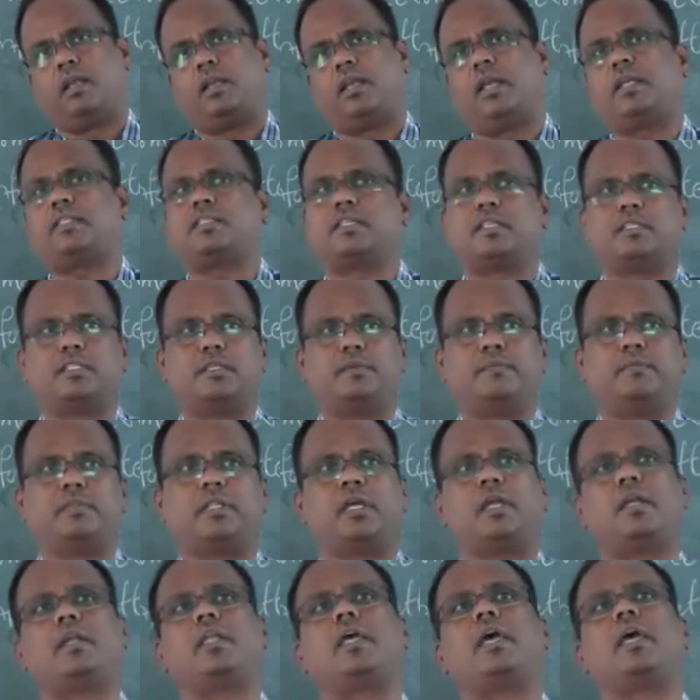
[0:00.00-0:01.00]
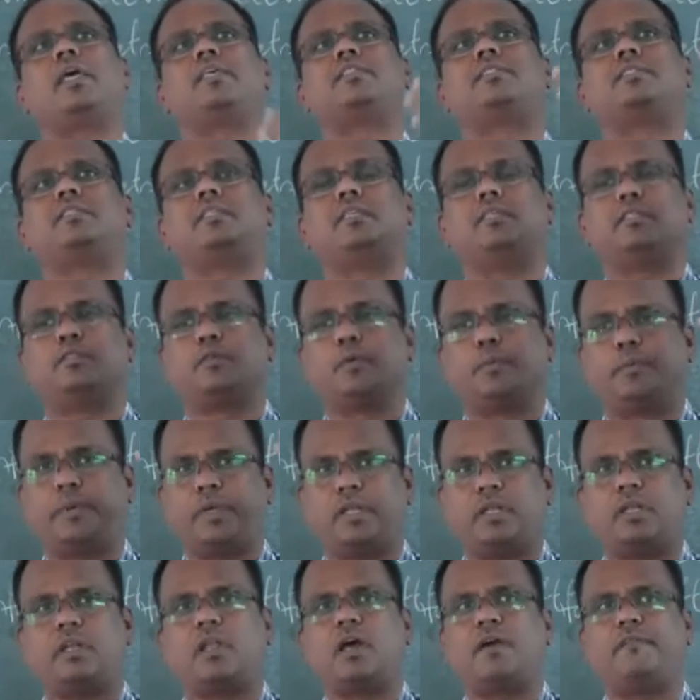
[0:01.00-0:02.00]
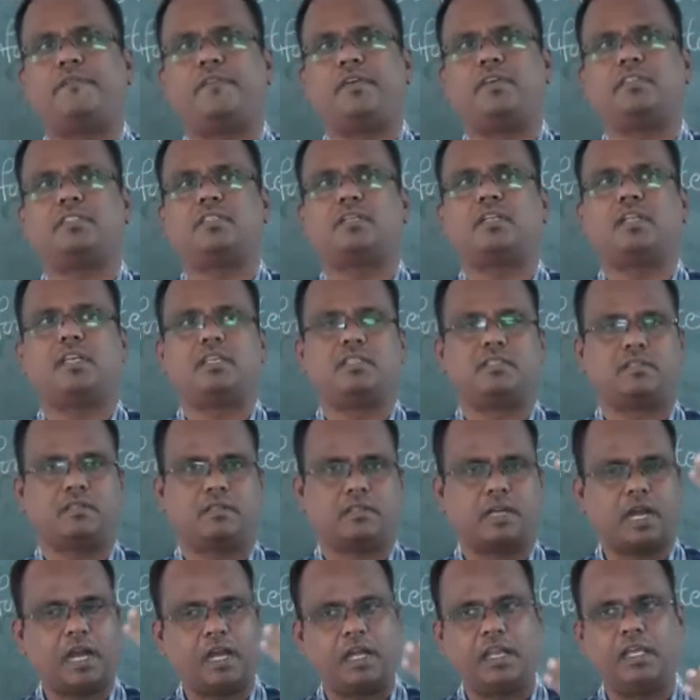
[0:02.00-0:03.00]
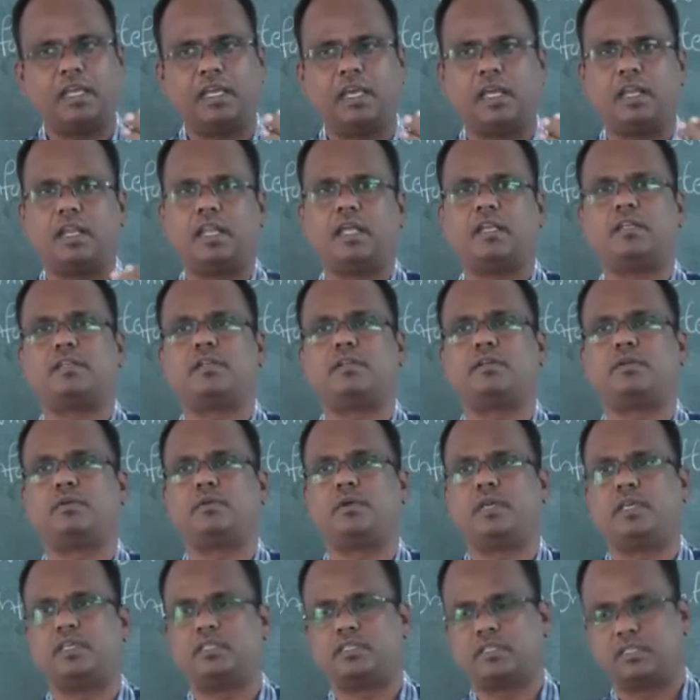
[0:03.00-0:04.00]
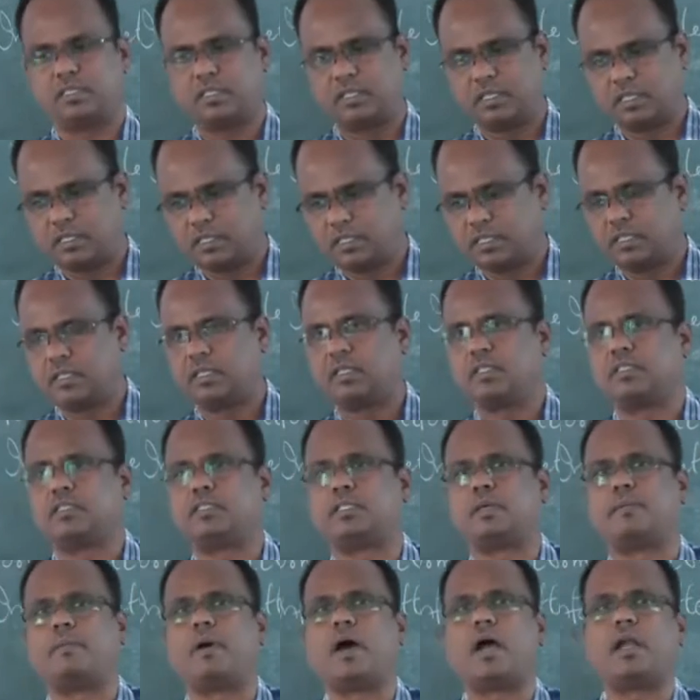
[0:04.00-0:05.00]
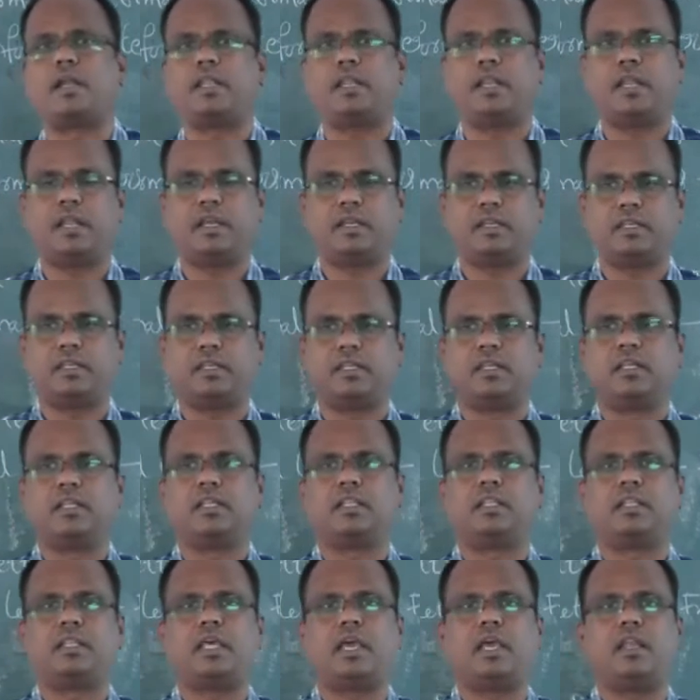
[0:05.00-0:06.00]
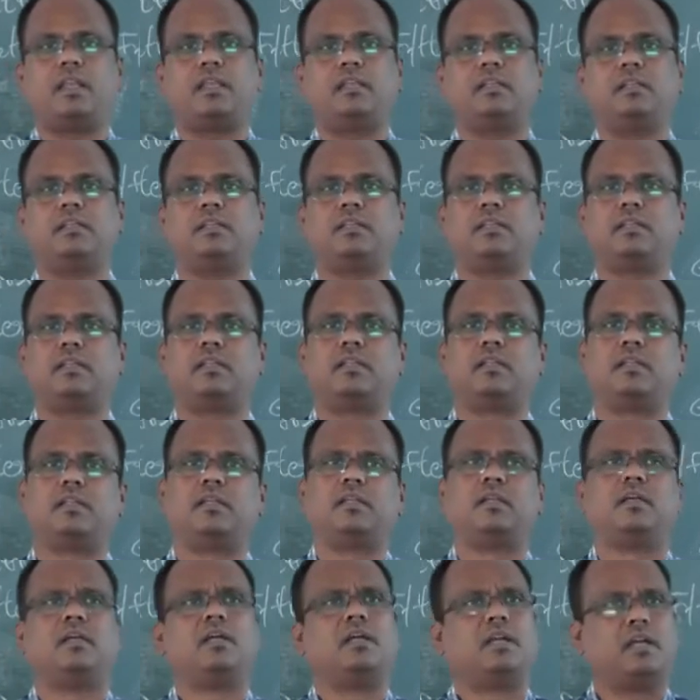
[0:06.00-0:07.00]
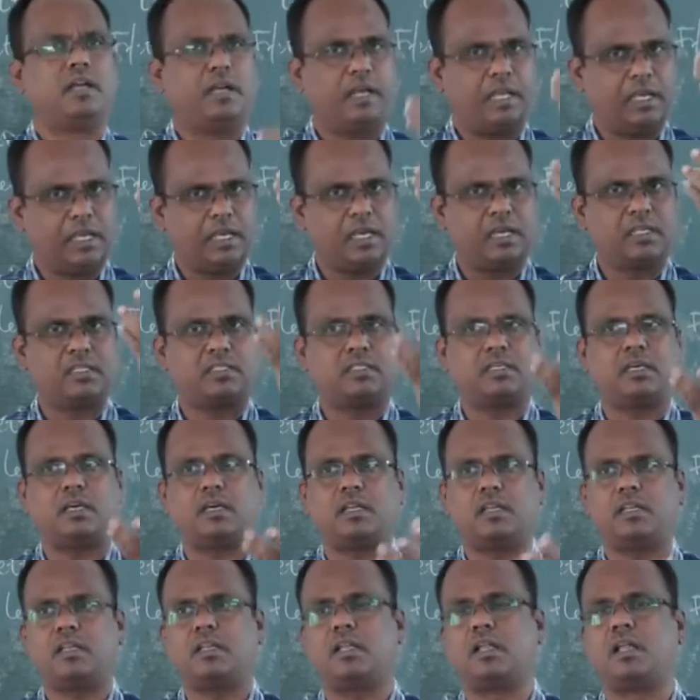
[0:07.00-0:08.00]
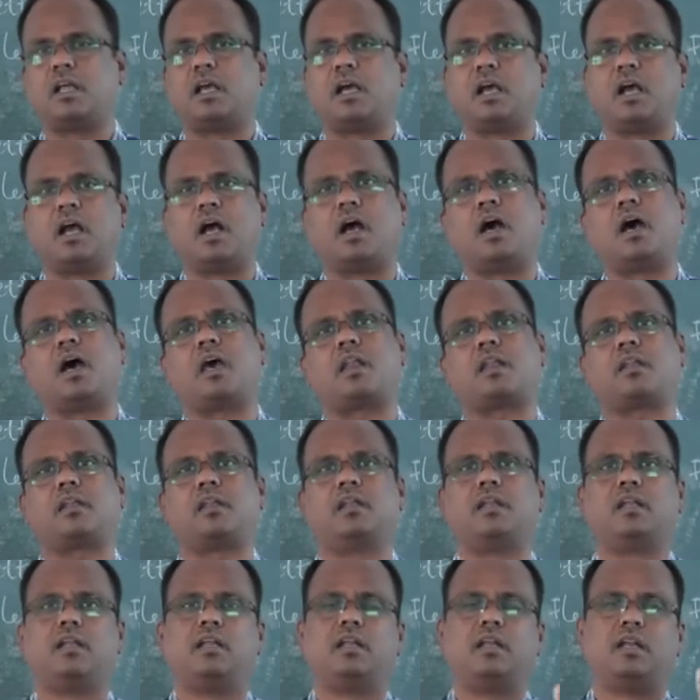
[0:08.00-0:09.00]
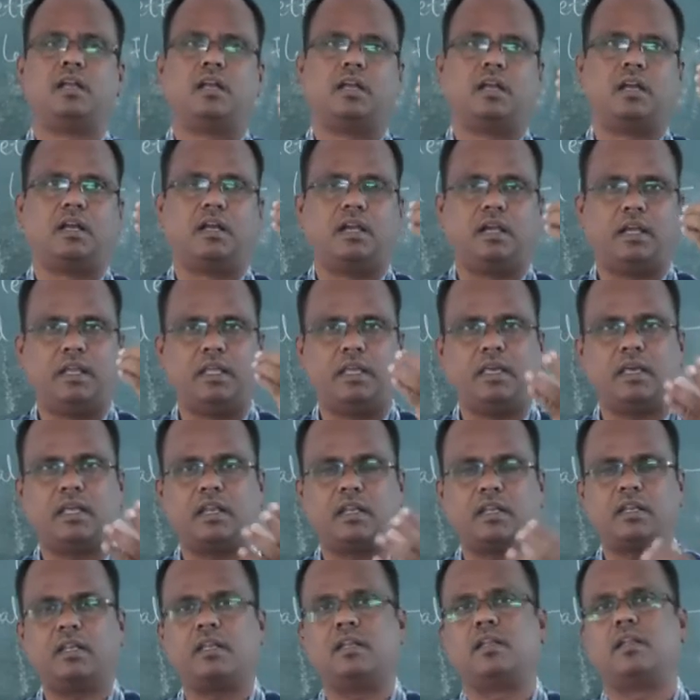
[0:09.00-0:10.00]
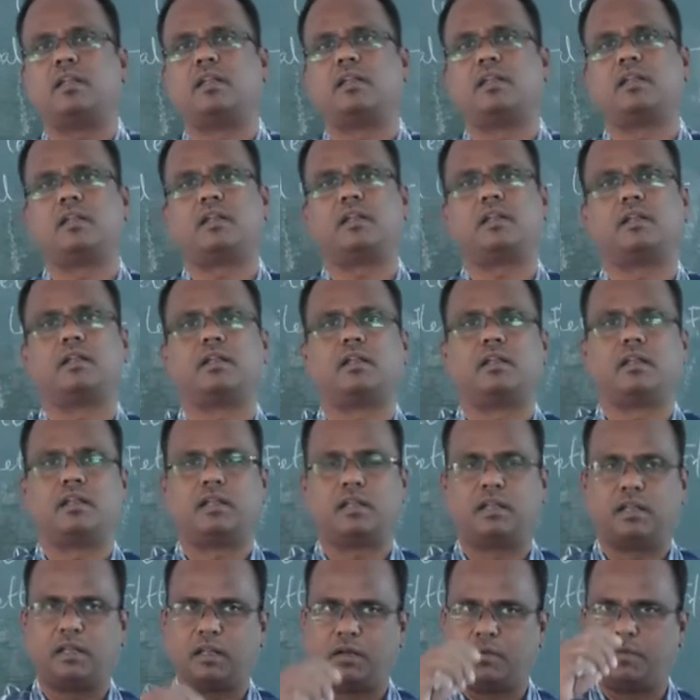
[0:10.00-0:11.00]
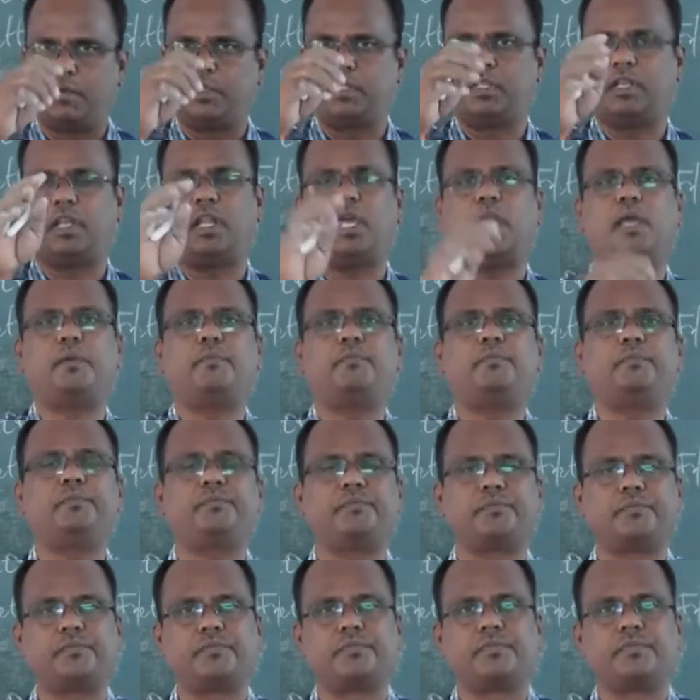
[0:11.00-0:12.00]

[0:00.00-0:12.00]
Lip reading: Let's assume that a superior officer is writing a letter to his subordinate, then dear sir or dear with the name,